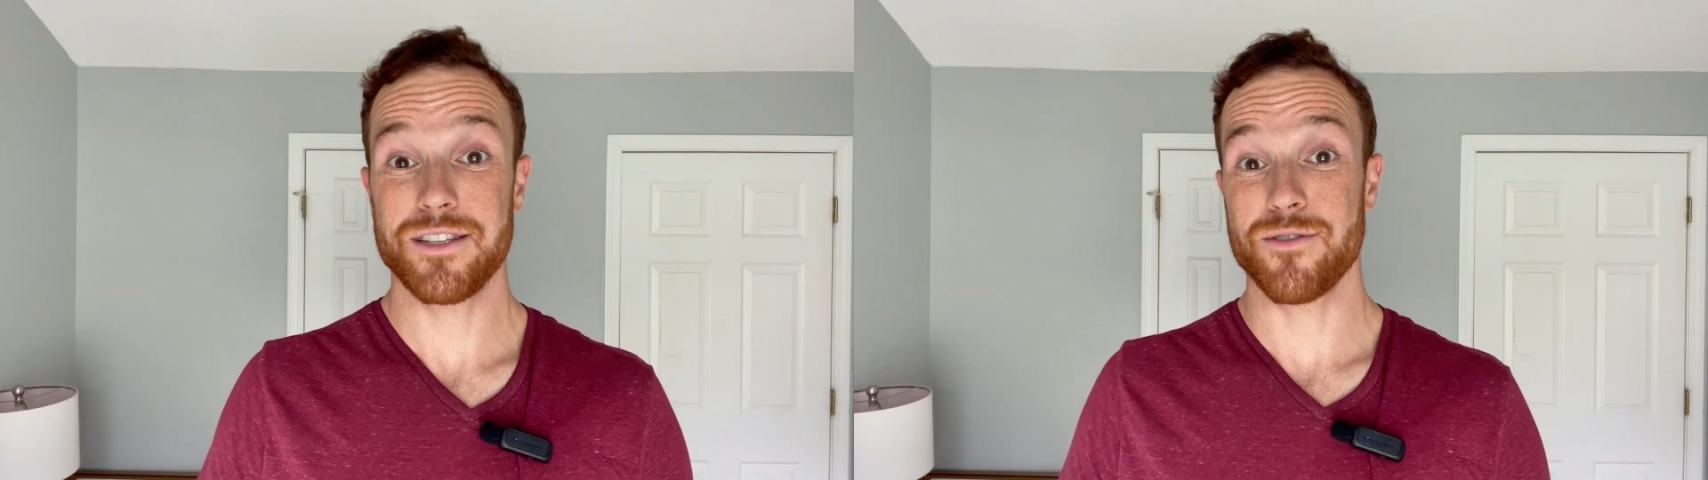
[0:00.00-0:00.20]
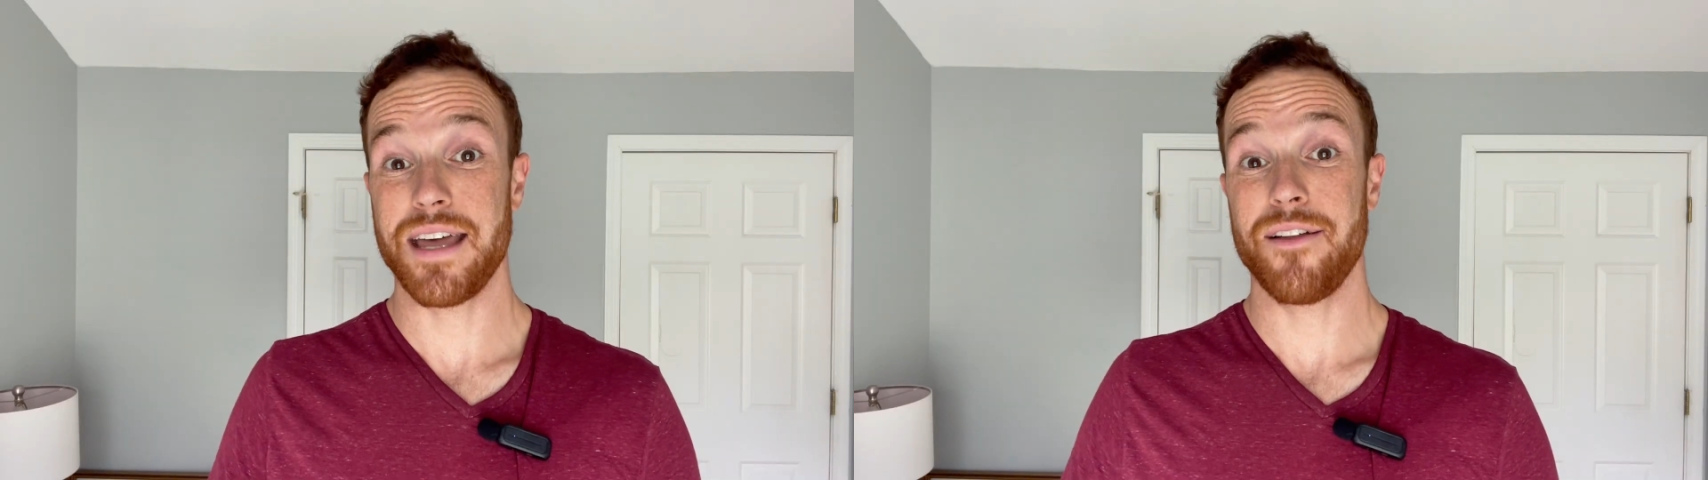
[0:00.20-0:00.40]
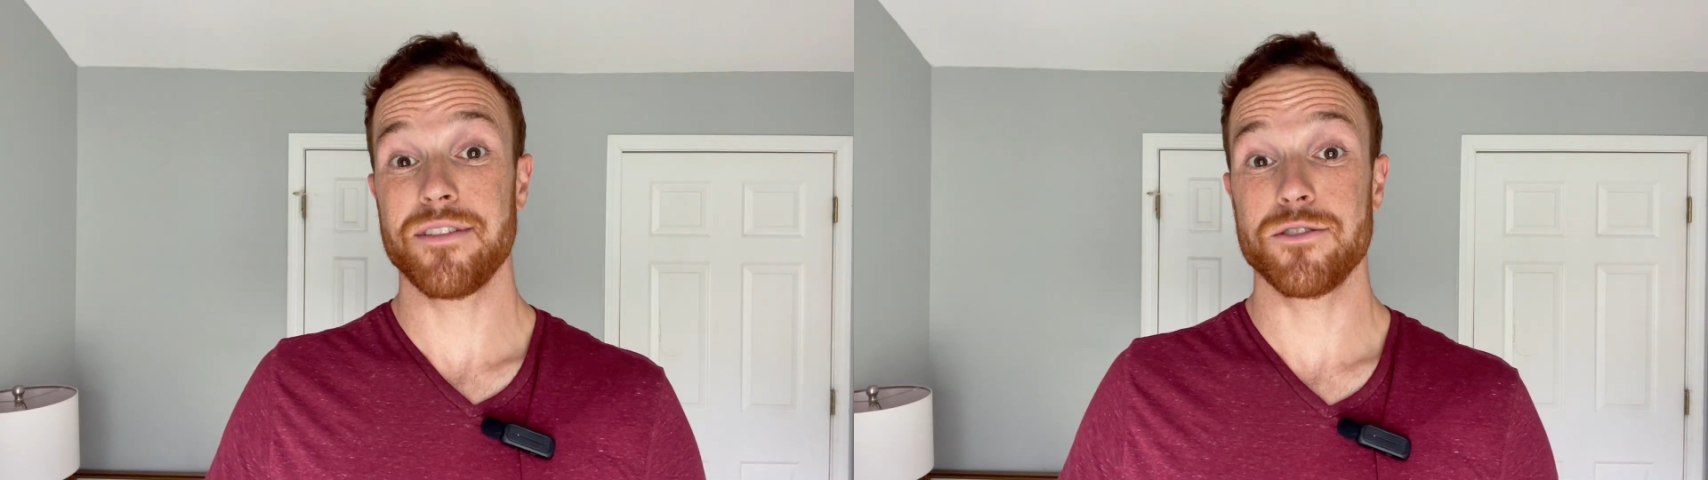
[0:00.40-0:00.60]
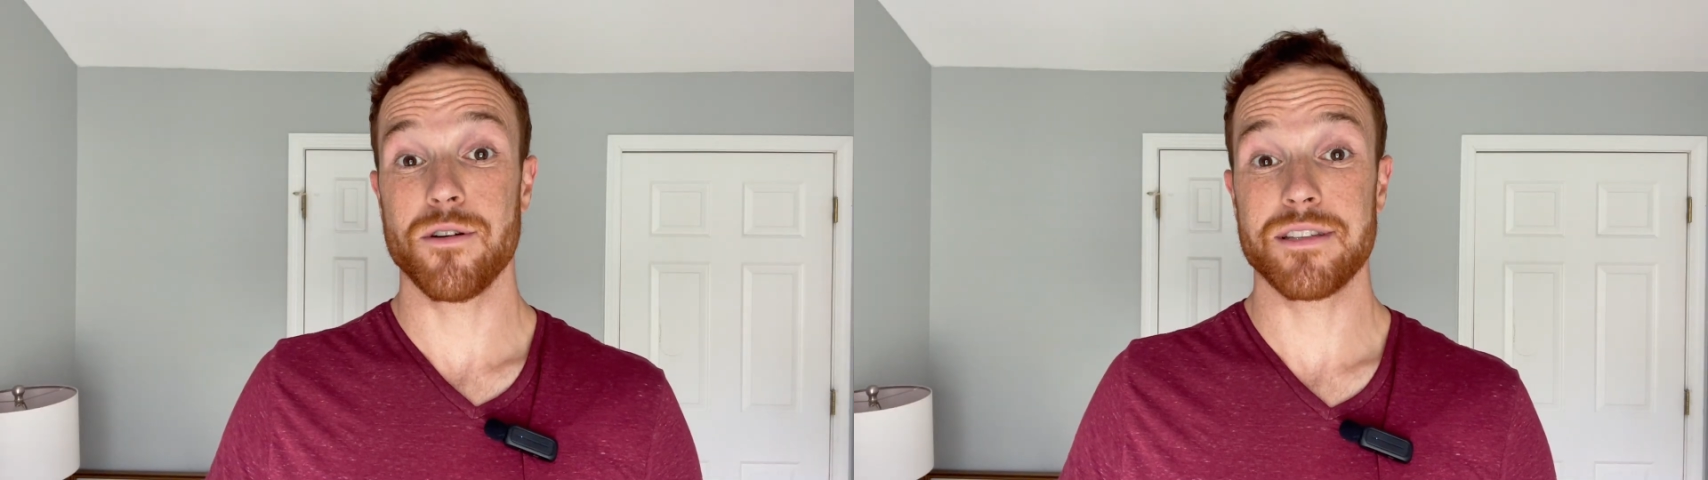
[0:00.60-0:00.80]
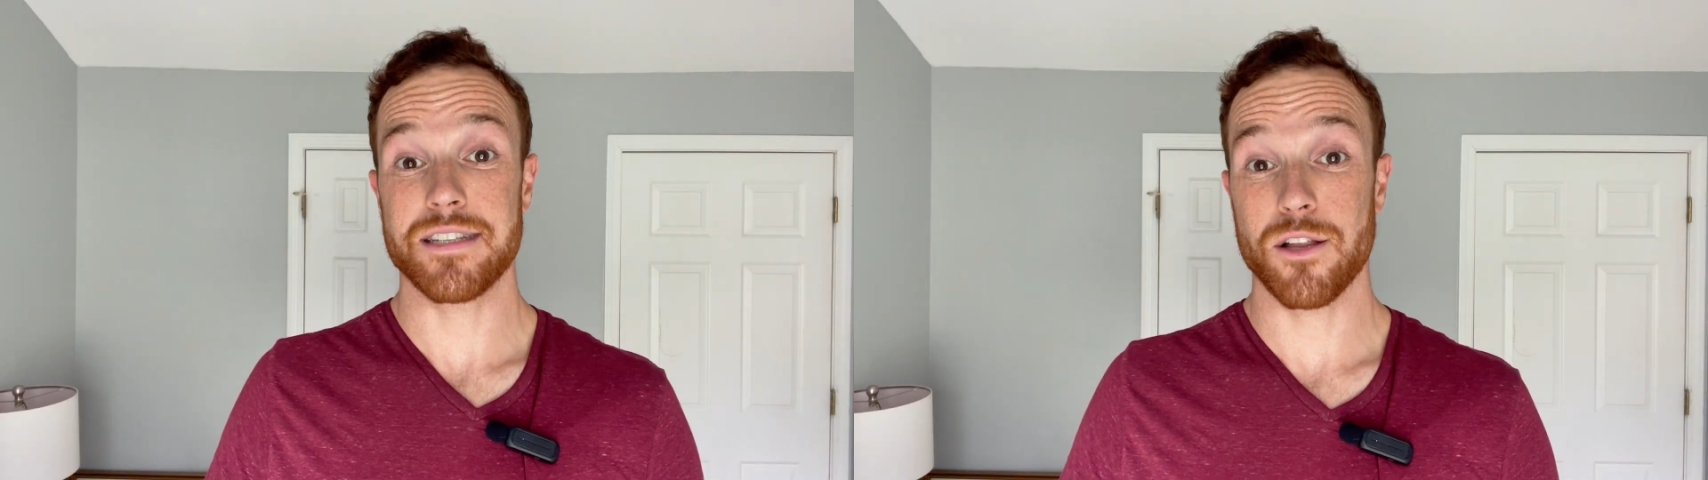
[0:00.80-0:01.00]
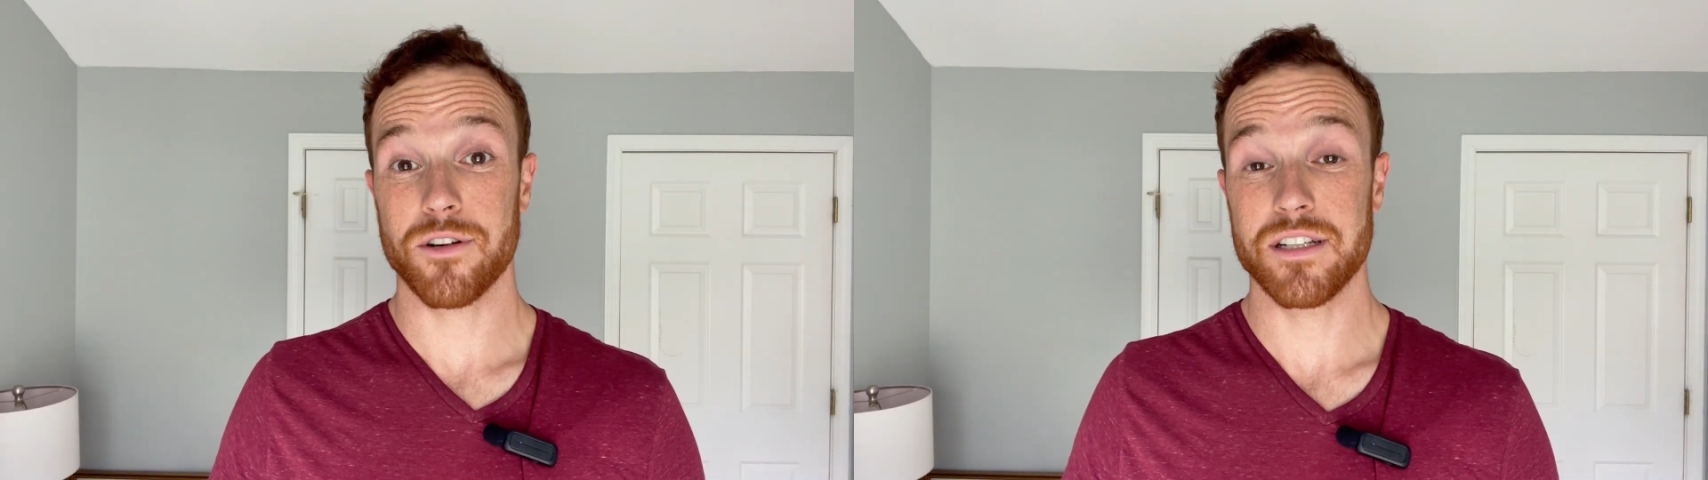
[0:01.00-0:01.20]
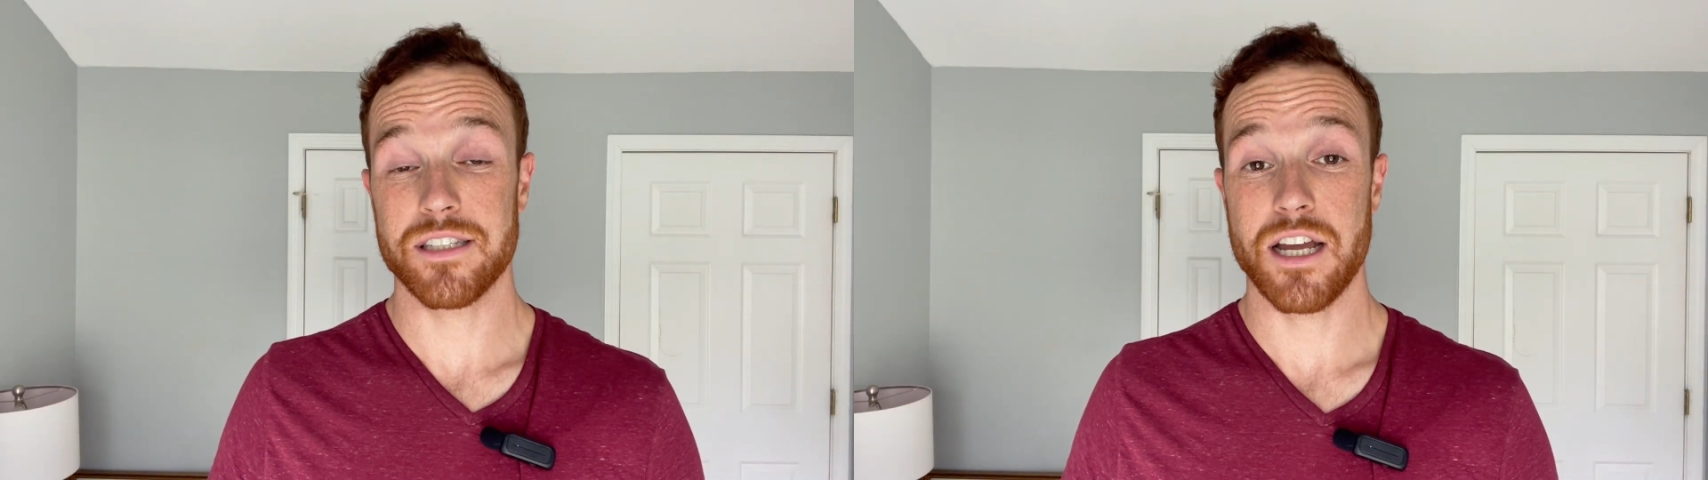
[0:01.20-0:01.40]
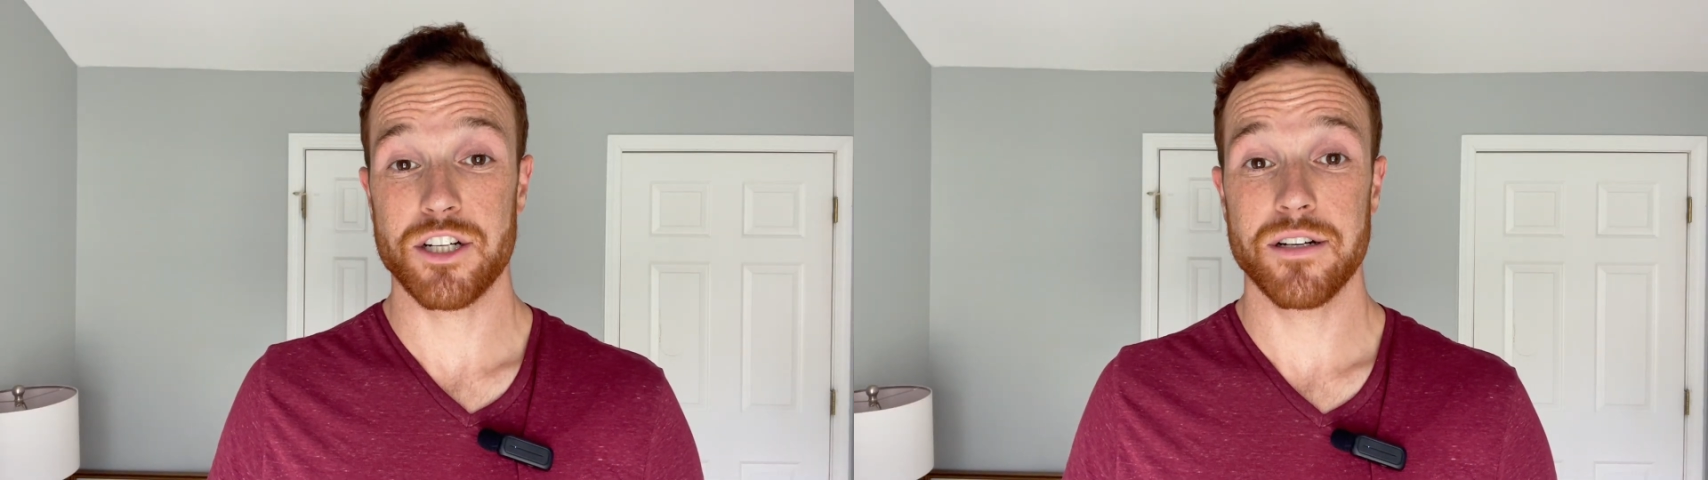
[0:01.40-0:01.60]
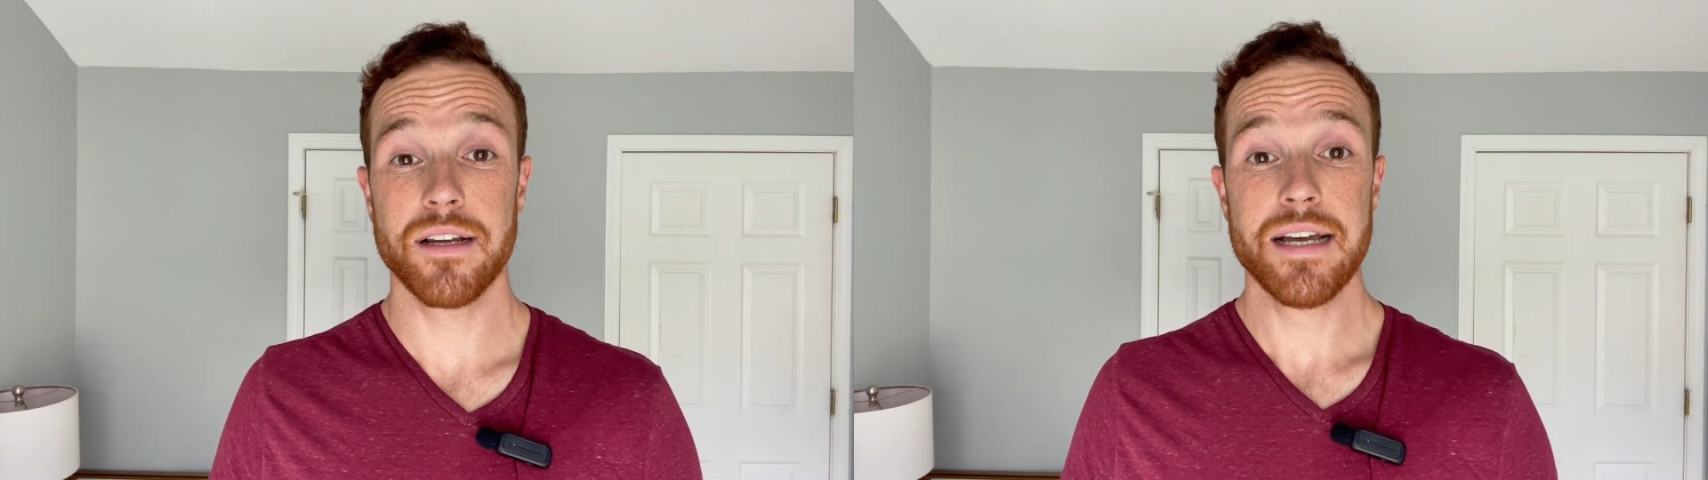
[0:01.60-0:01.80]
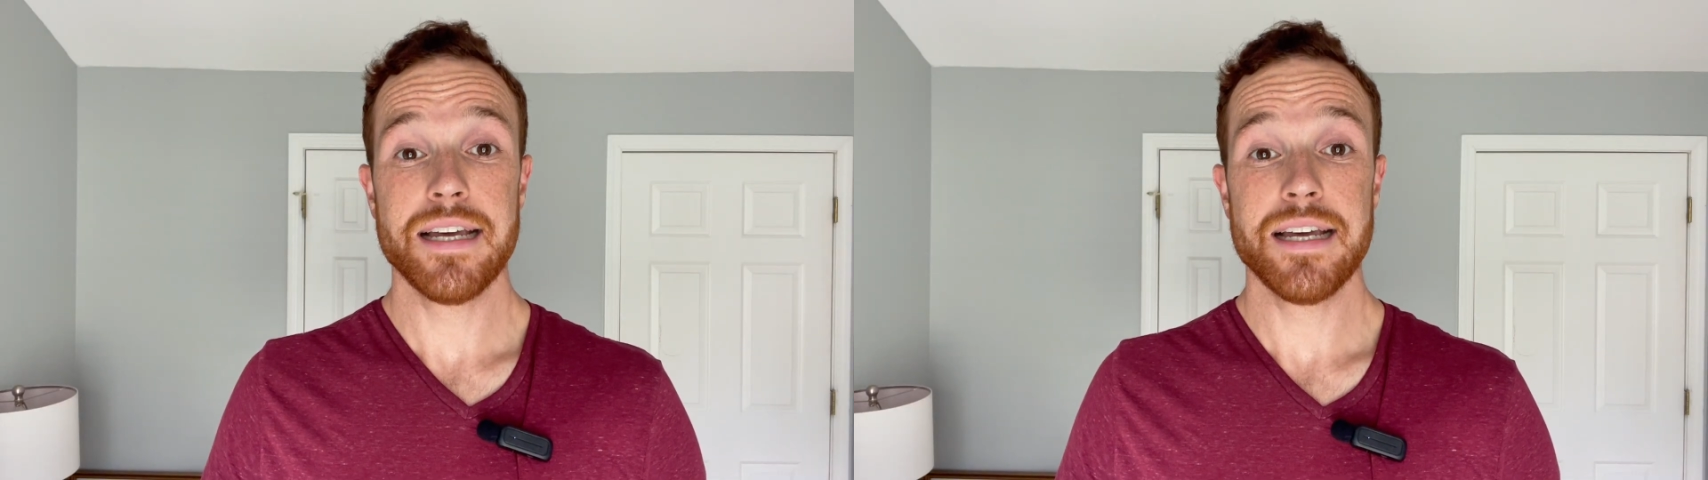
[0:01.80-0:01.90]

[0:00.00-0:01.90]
So that the seller concession